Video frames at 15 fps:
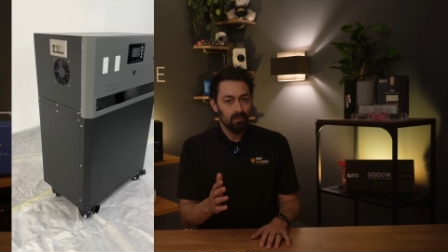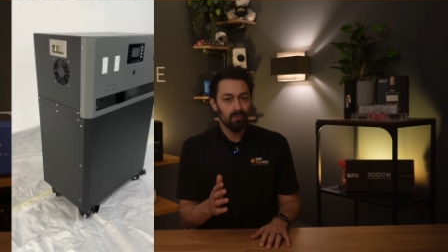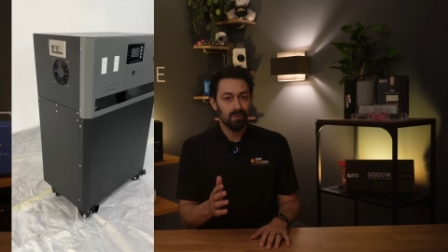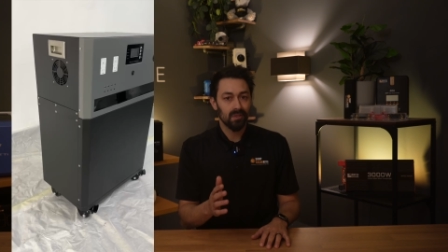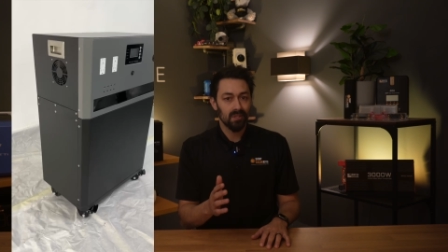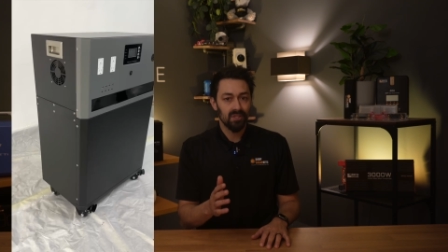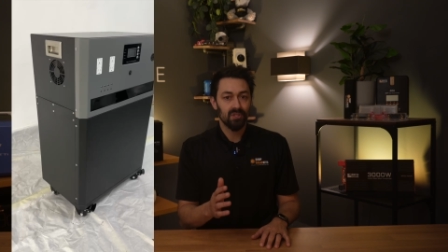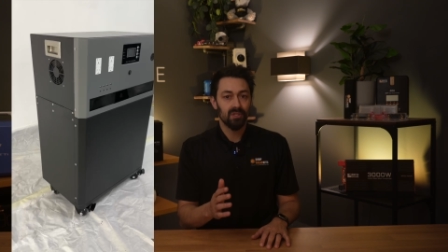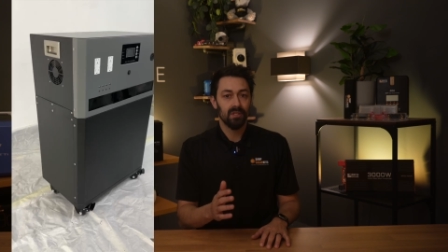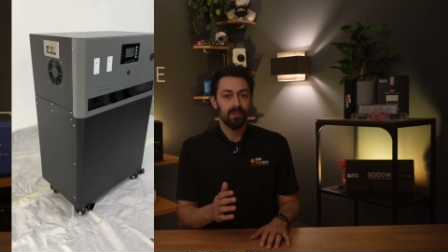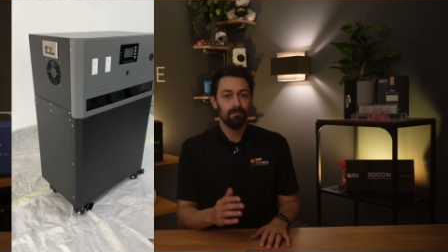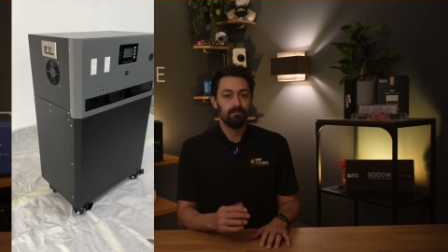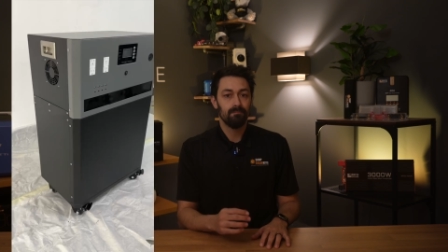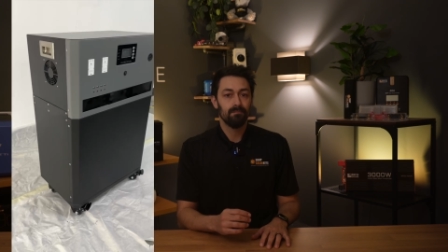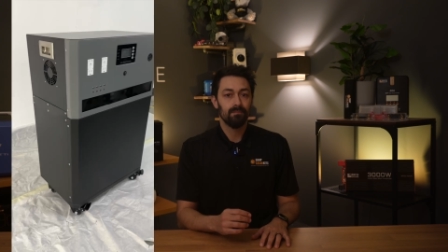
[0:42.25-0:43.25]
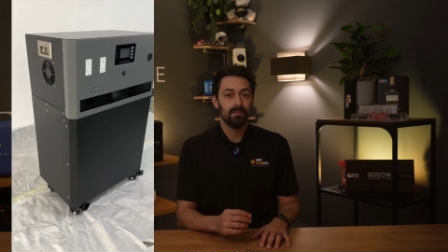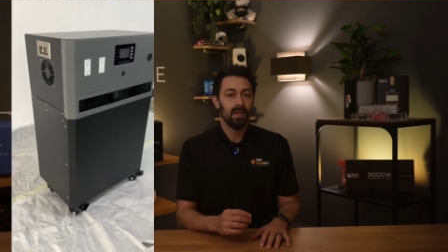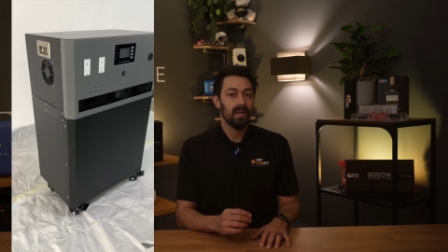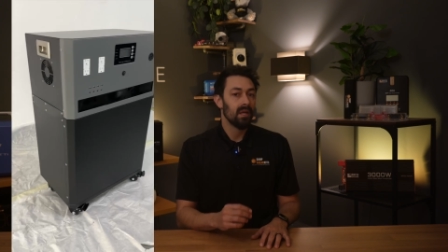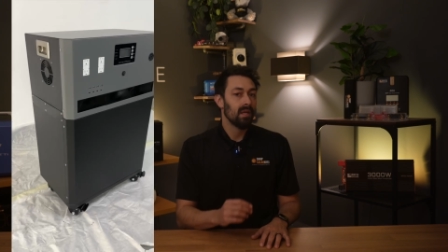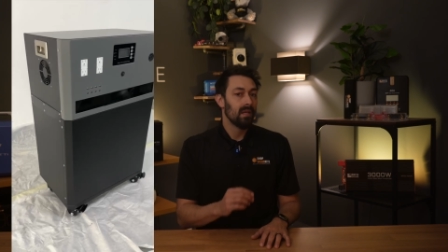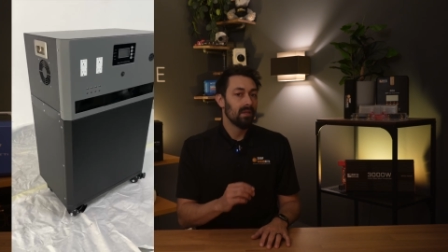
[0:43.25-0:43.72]
really should.
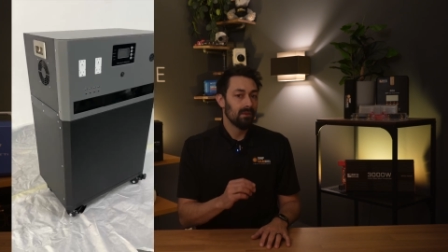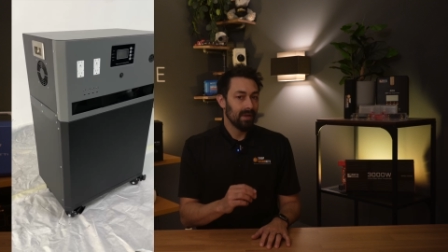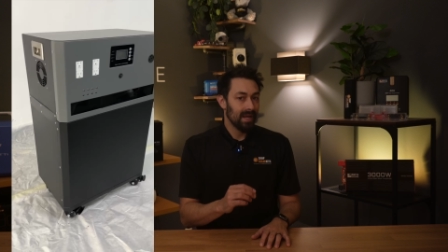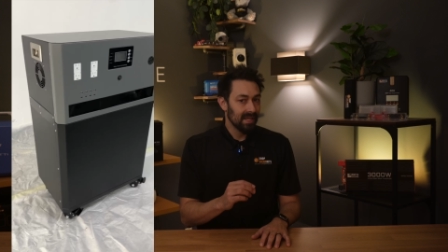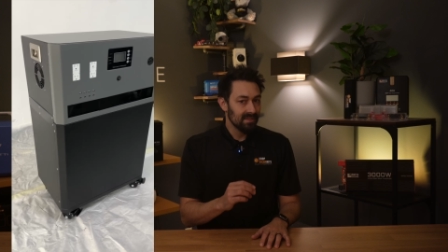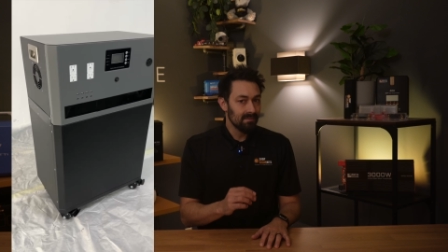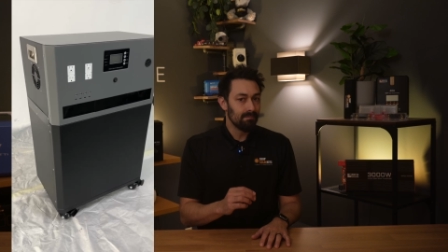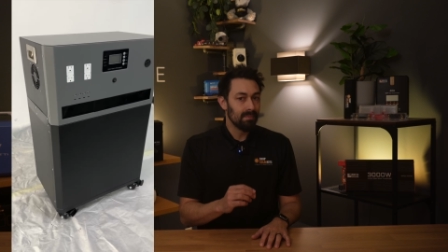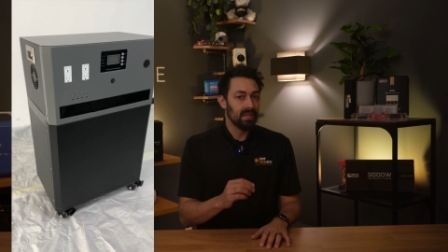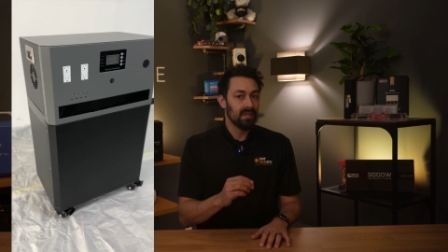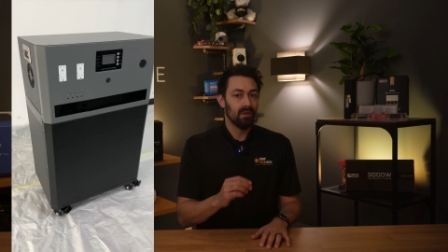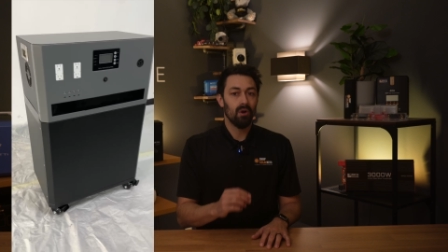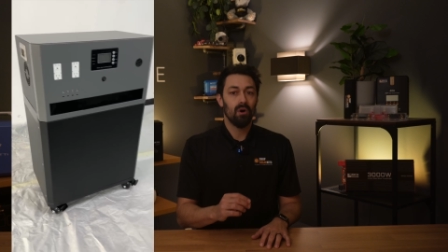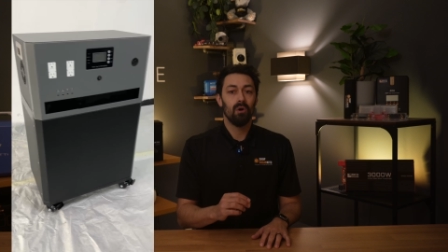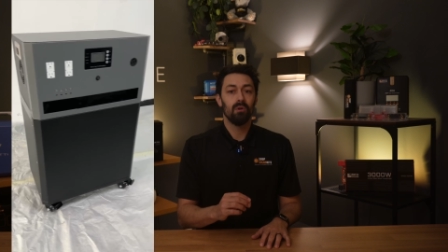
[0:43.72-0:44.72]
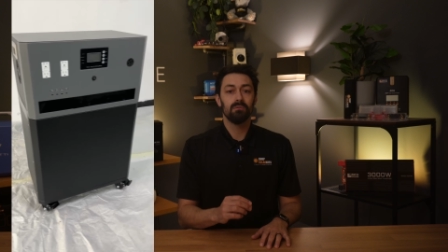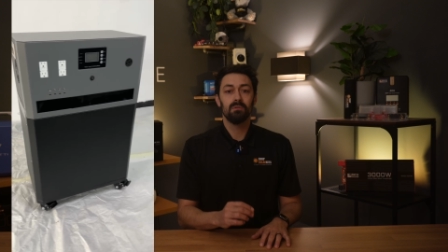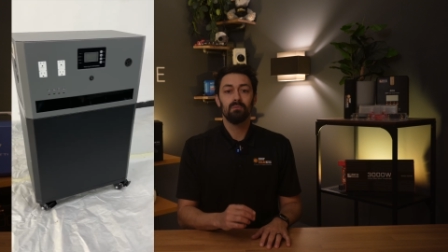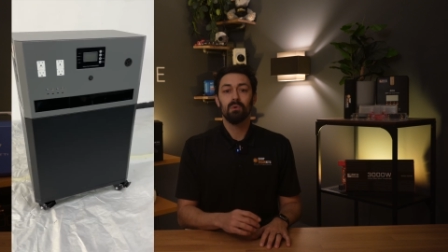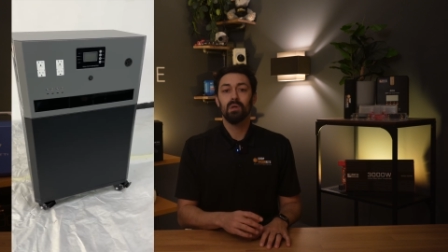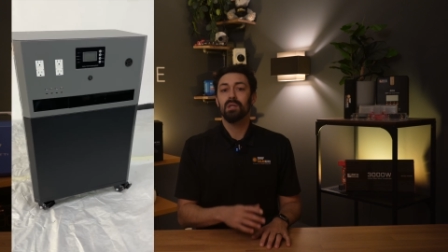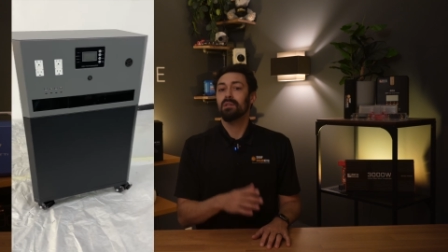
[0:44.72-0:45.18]
There hasn't been an
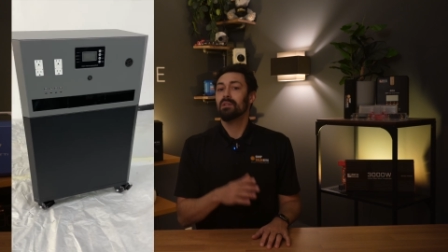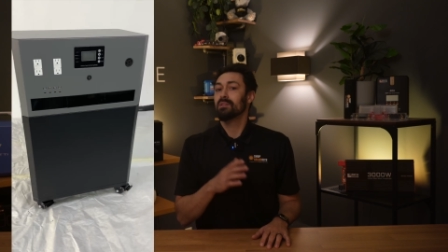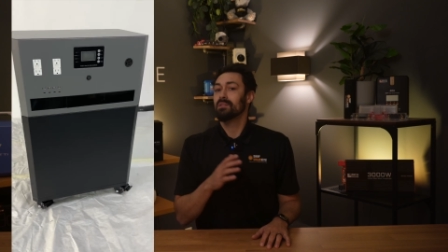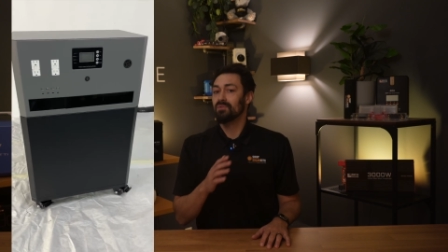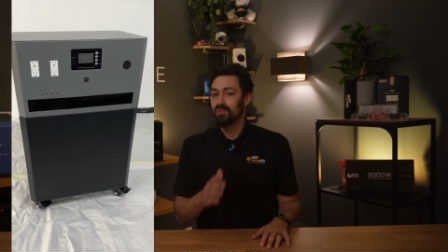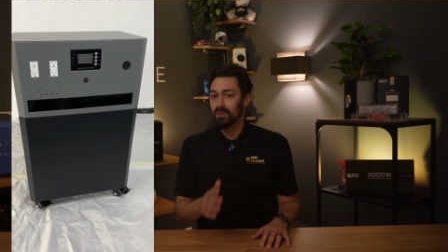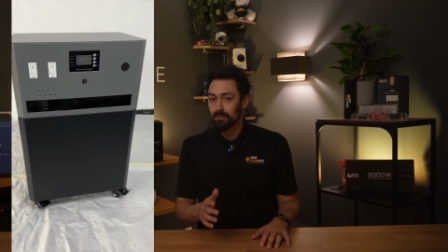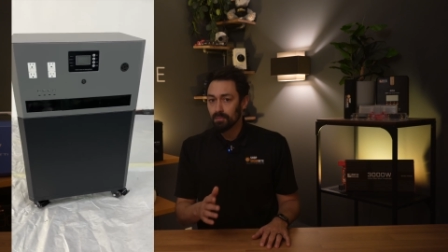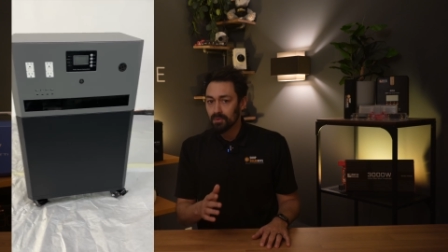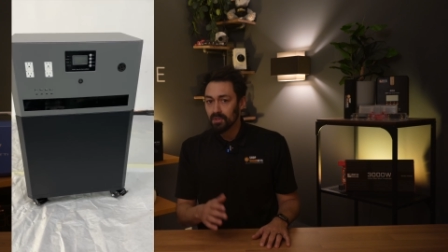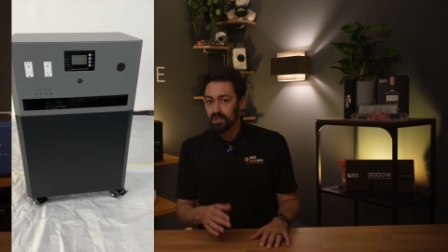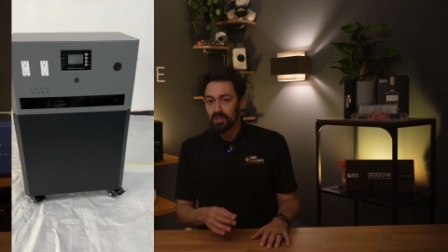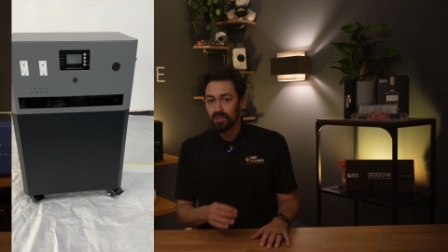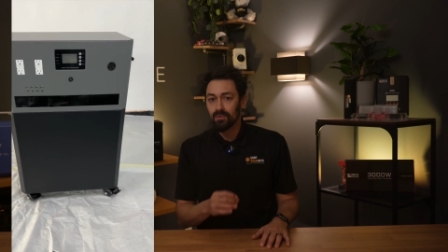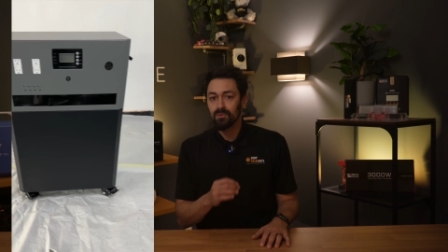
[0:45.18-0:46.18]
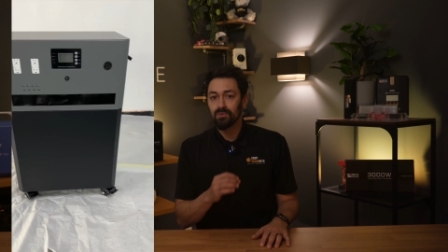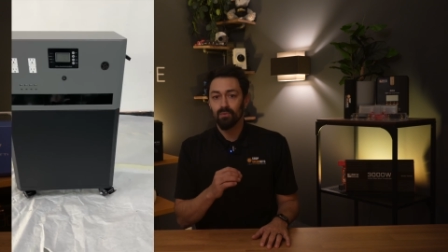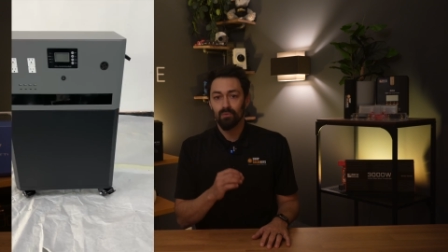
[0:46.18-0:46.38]
all-in-one, simple to use,